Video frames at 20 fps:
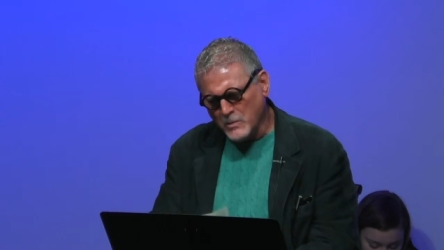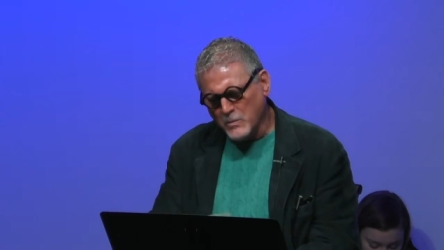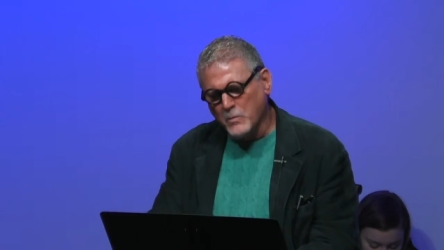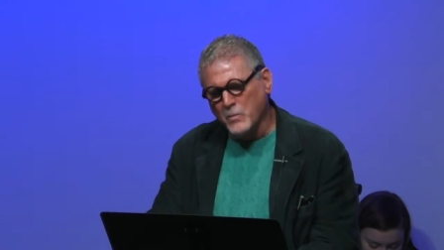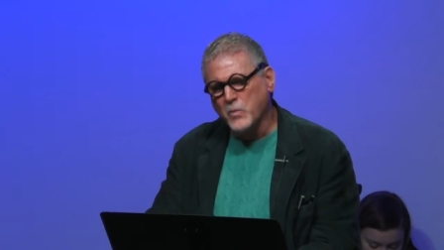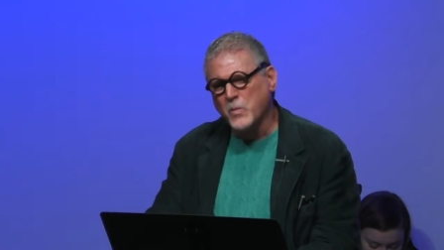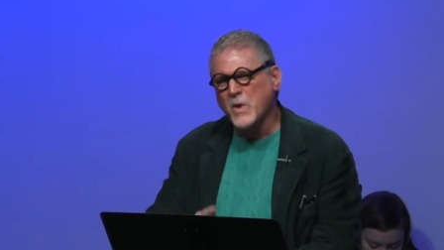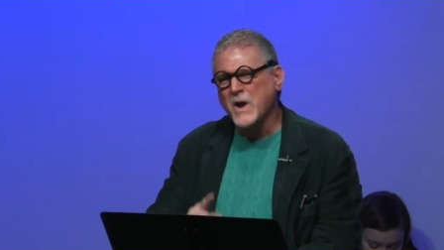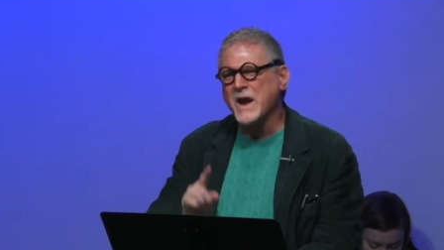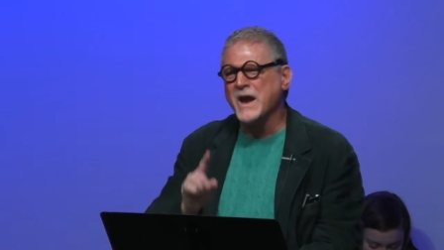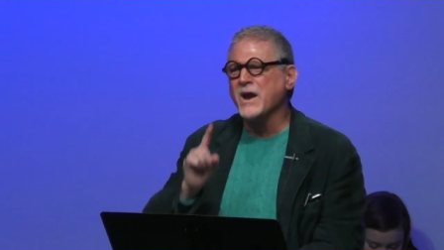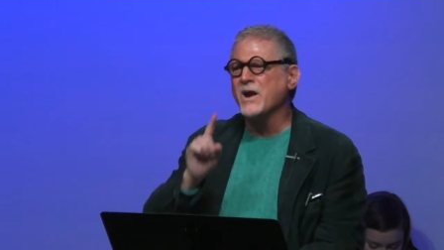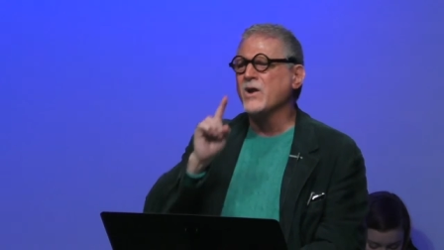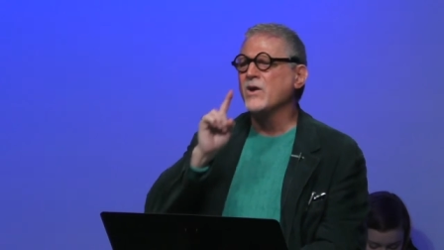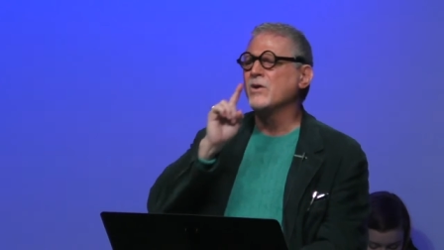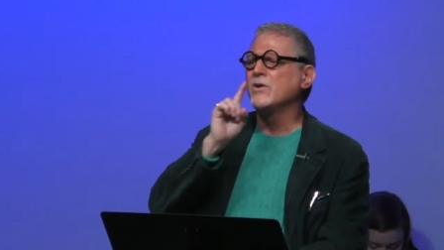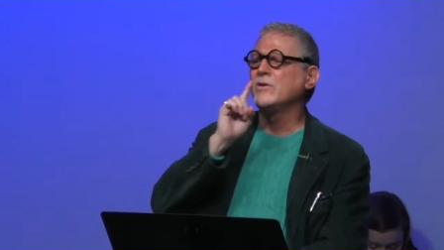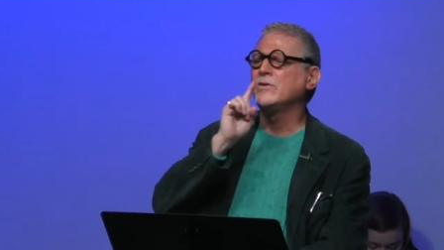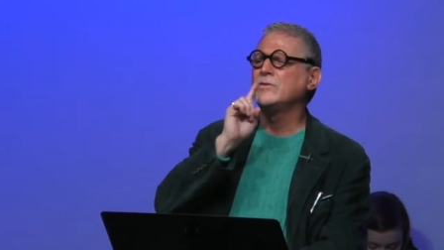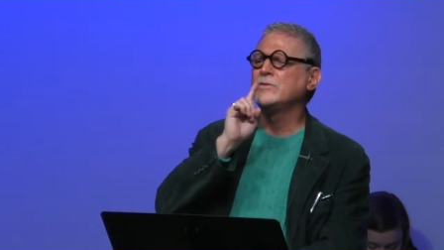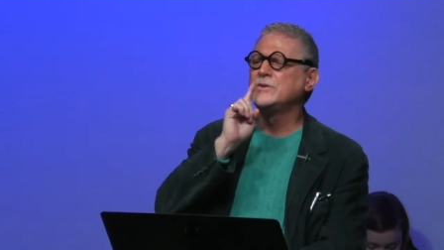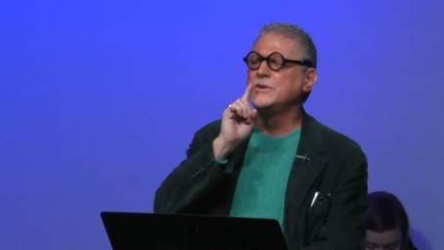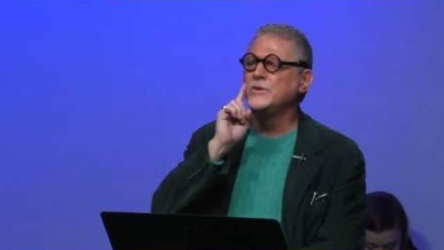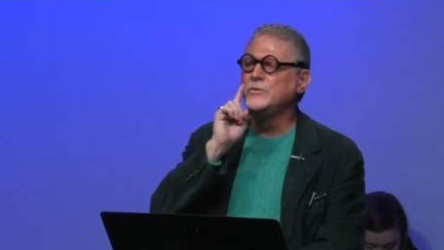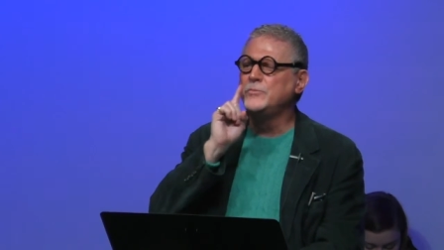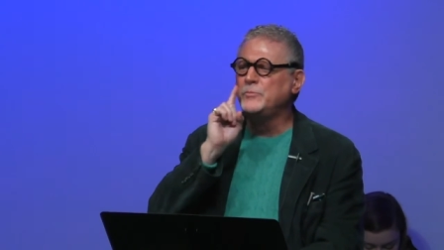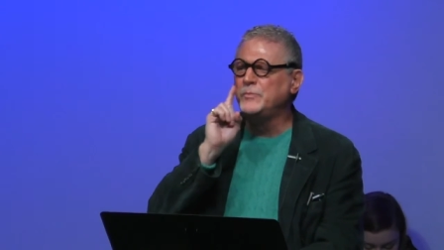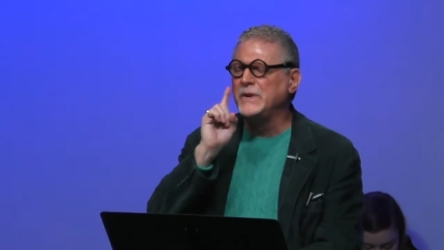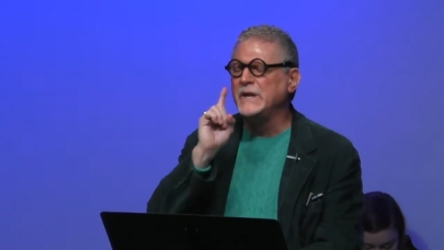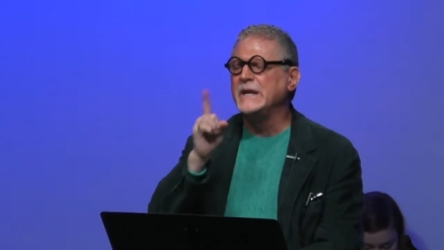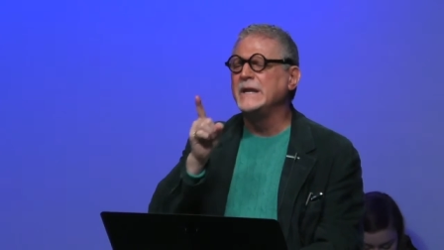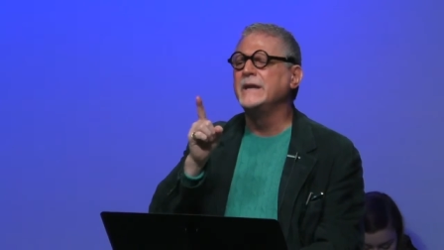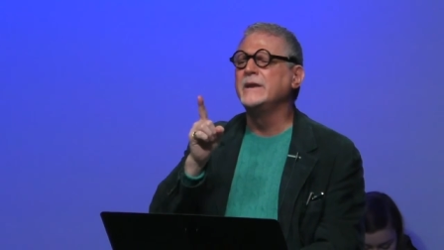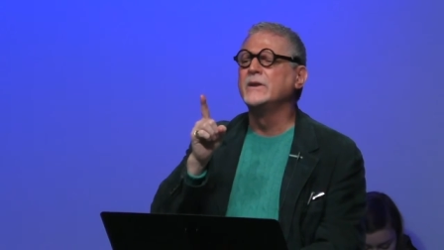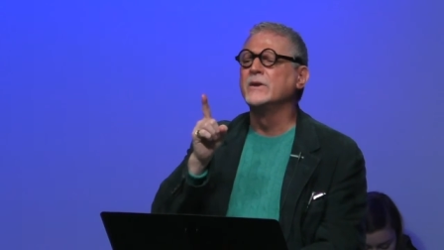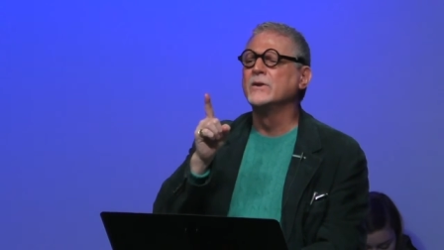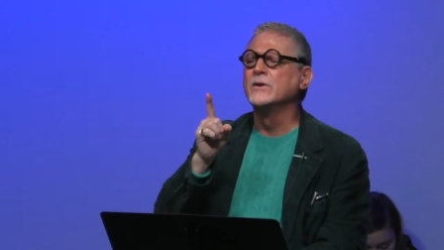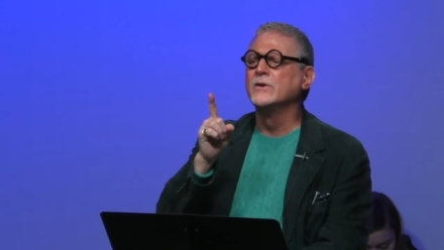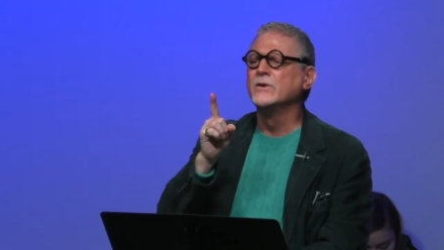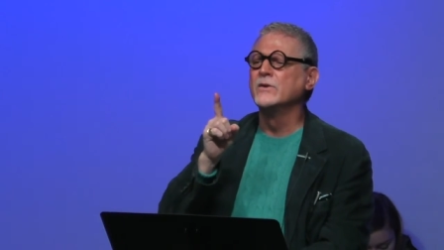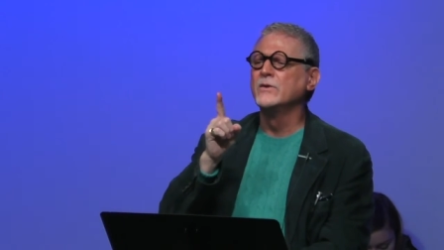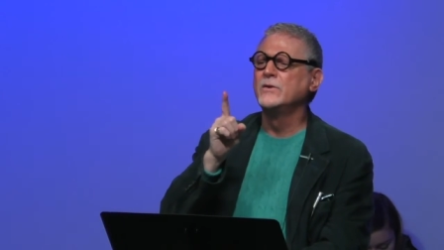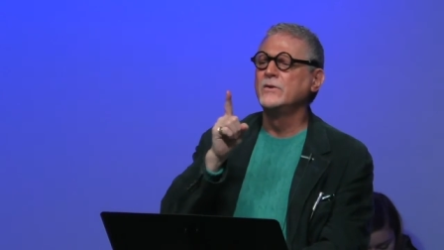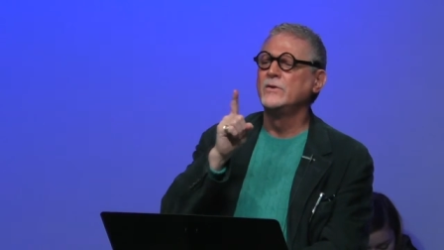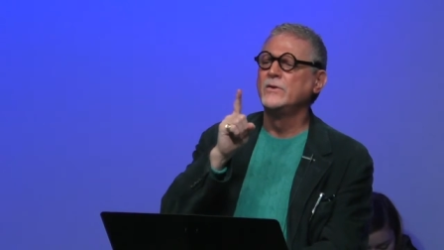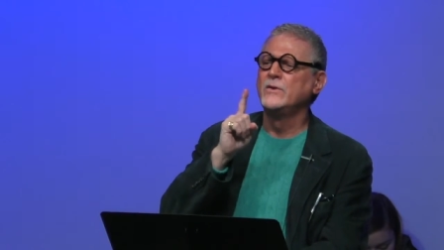Where did Peter